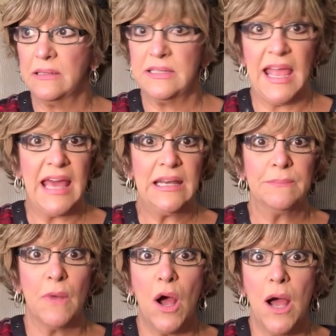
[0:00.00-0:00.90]
dad
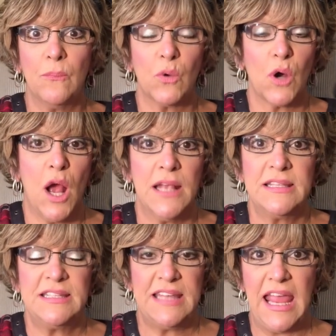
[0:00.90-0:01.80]
and mom were on
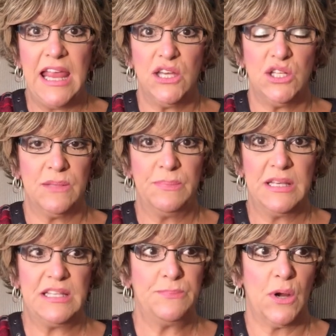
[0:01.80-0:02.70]
stage in
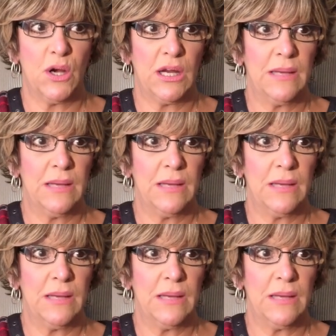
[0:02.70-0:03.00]
Pittsburgh,